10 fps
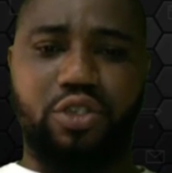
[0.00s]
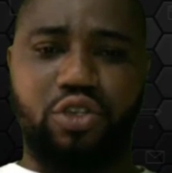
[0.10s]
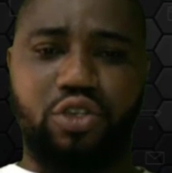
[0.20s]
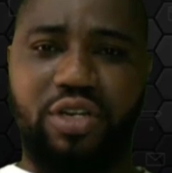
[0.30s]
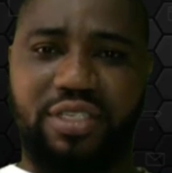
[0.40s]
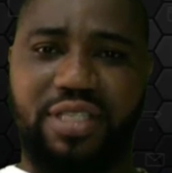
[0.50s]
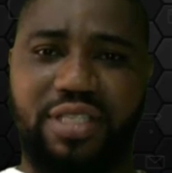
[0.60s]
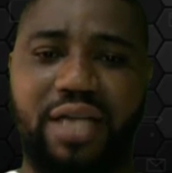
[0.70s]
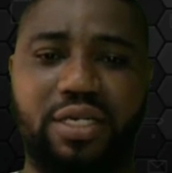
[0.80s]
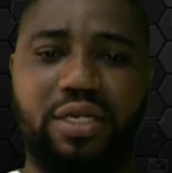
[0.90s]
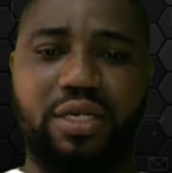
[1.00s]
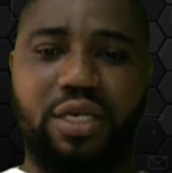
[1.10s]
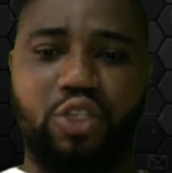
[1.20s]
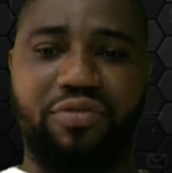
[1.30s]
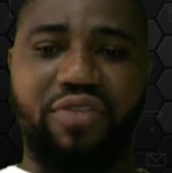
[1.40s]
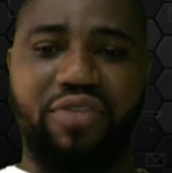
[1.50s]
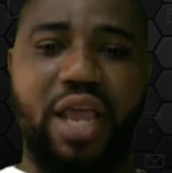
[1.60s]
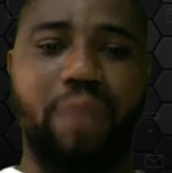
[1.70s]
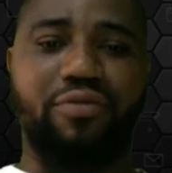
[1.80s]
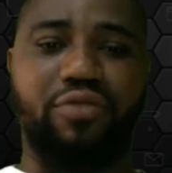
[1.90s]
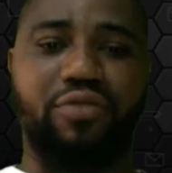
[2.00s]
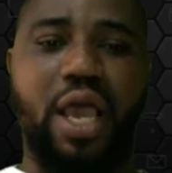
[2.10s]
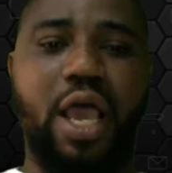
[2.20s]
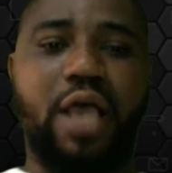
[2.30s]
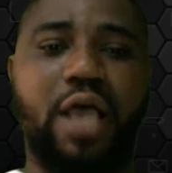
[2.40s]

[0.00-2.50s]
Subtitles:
Do you understand? It will be very helpful here.